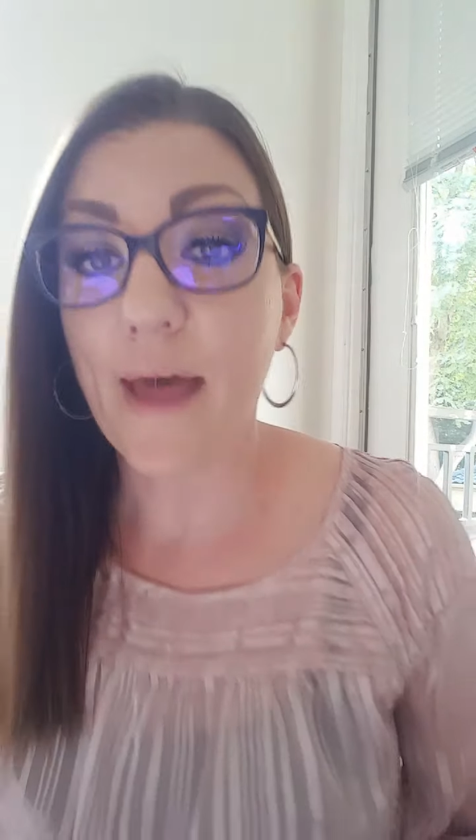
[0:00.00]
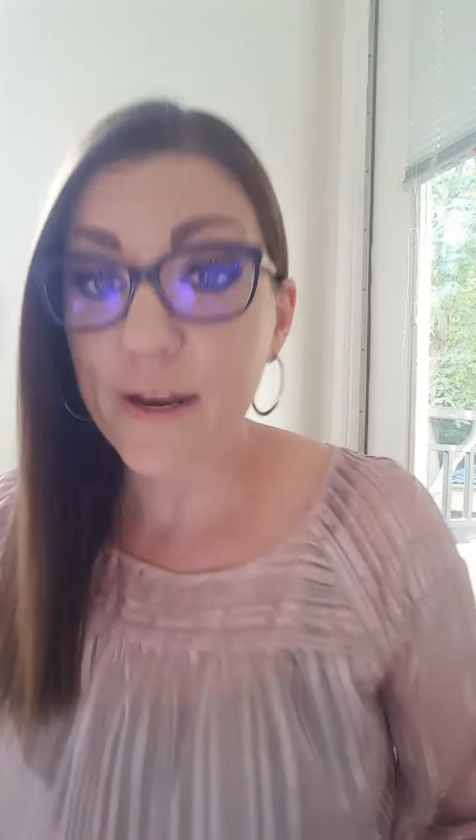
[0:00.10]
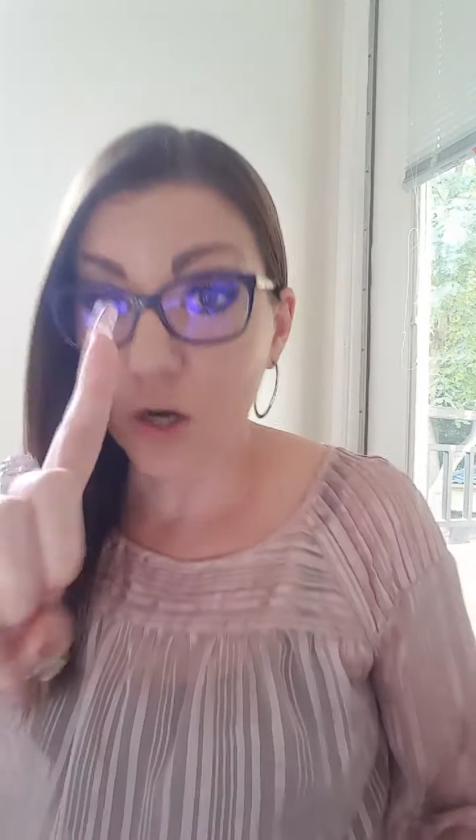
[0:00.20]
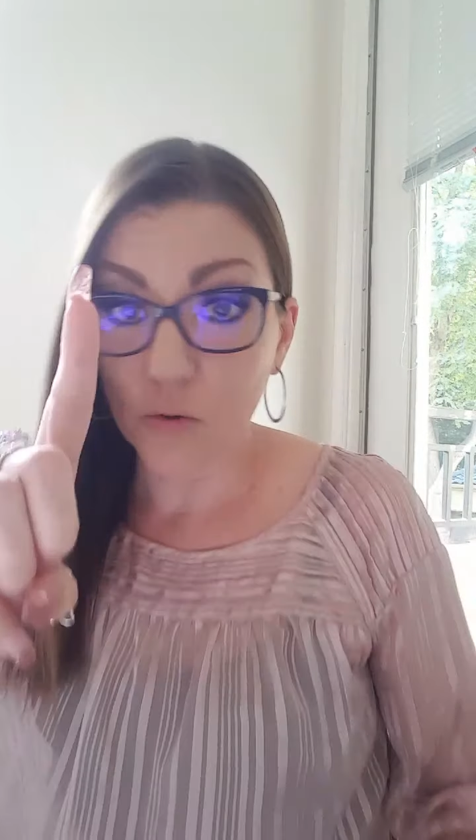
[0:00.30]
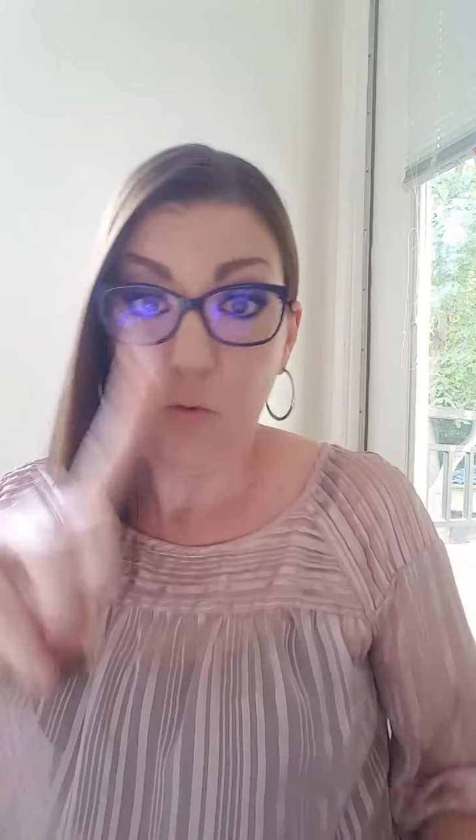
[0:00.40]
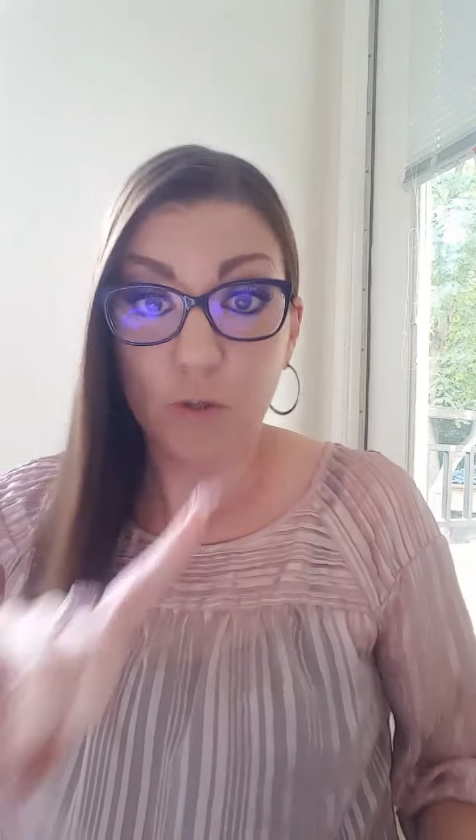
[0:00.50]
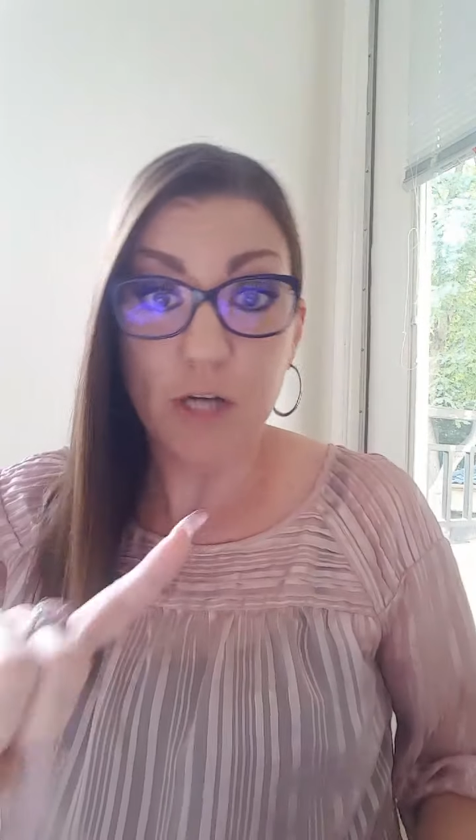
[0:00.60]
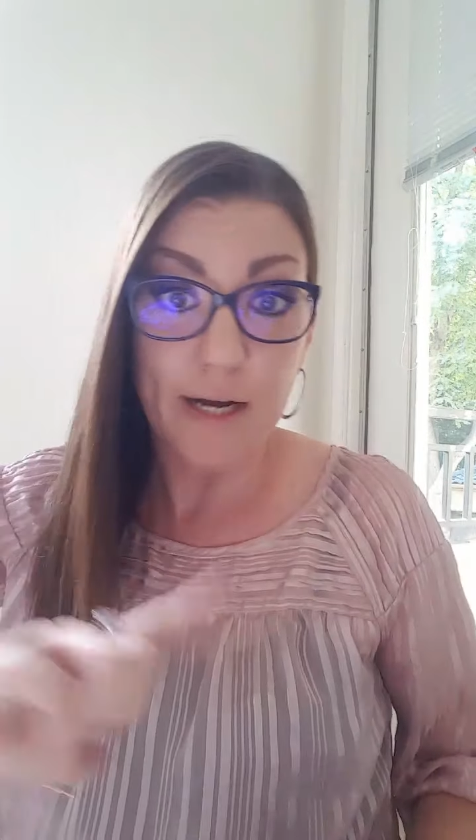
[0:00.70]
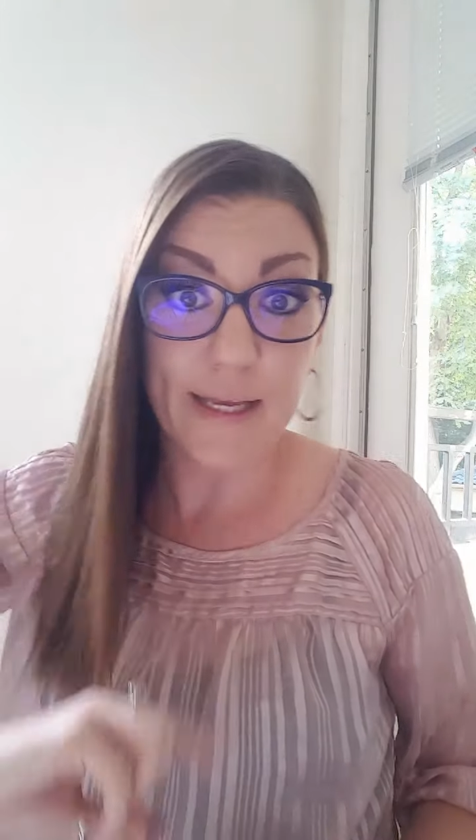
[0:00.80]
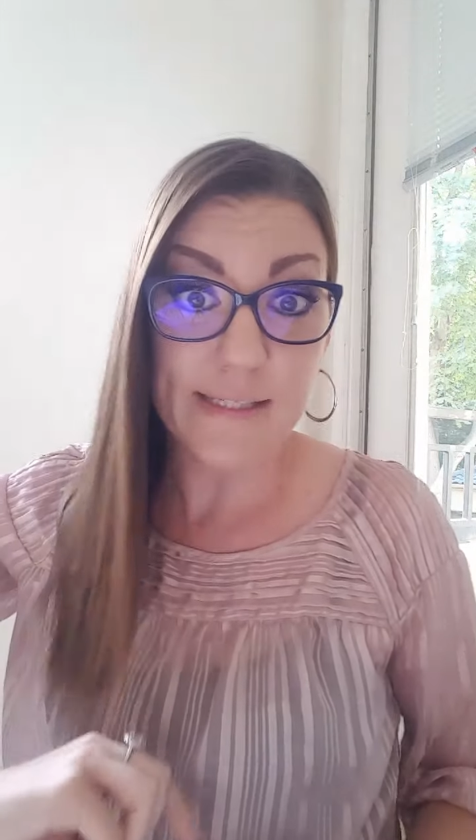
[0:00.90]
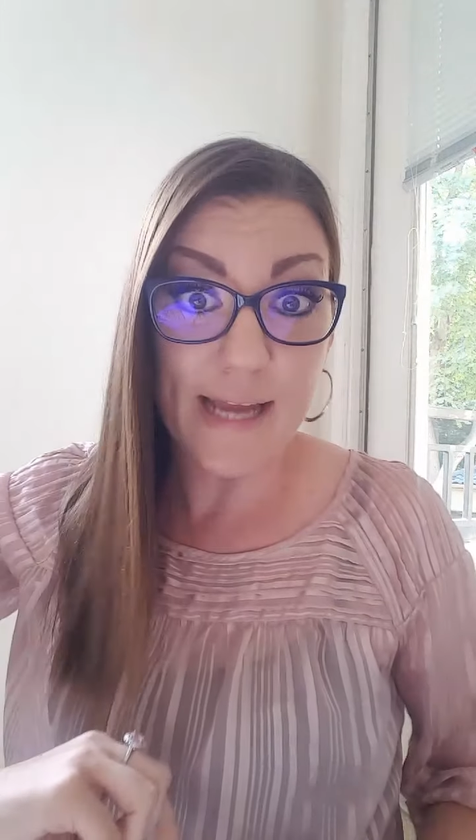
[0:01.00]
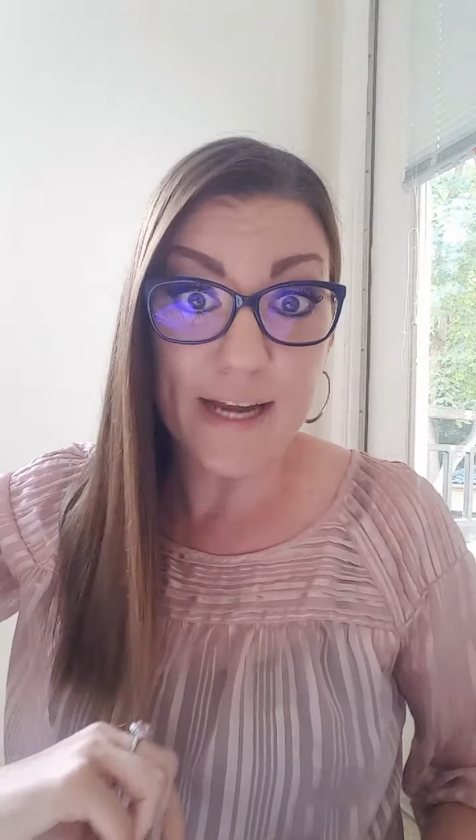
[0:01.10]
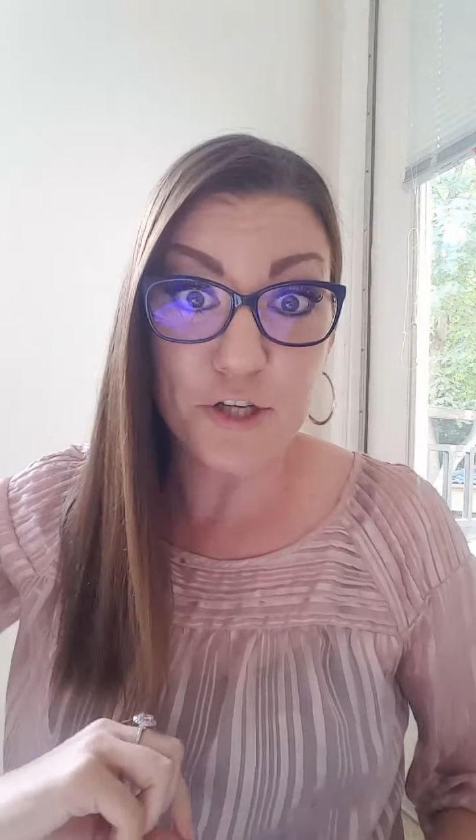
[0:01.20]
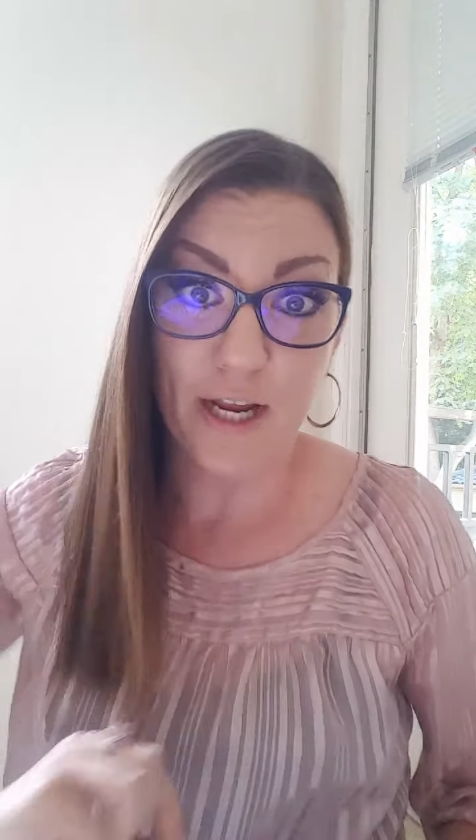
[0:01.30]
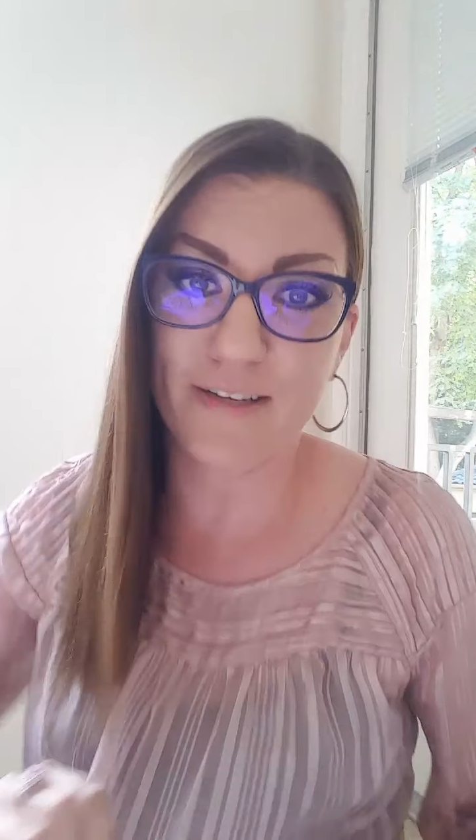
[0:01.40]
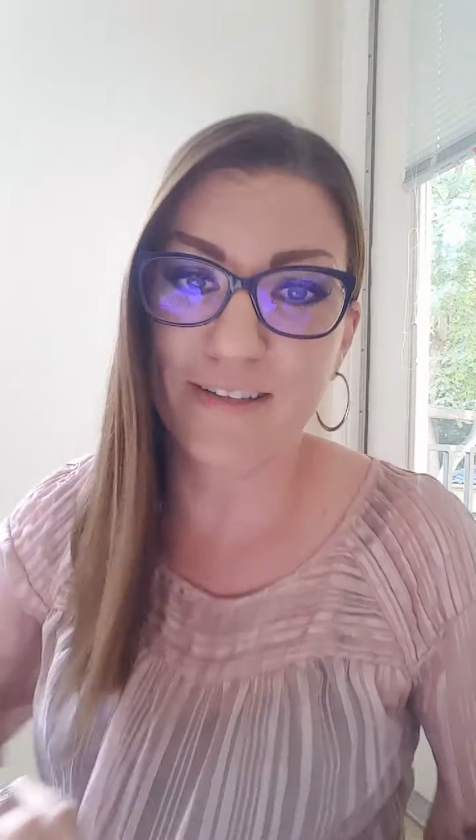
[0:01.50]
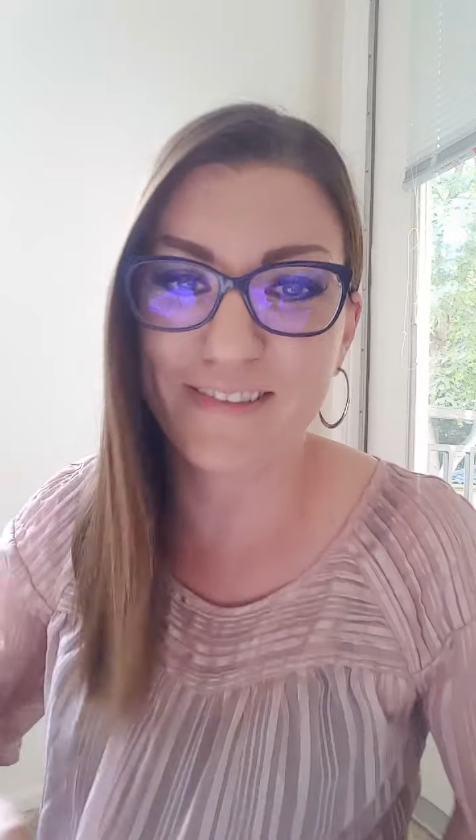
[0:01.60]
on that note, we're talking staging.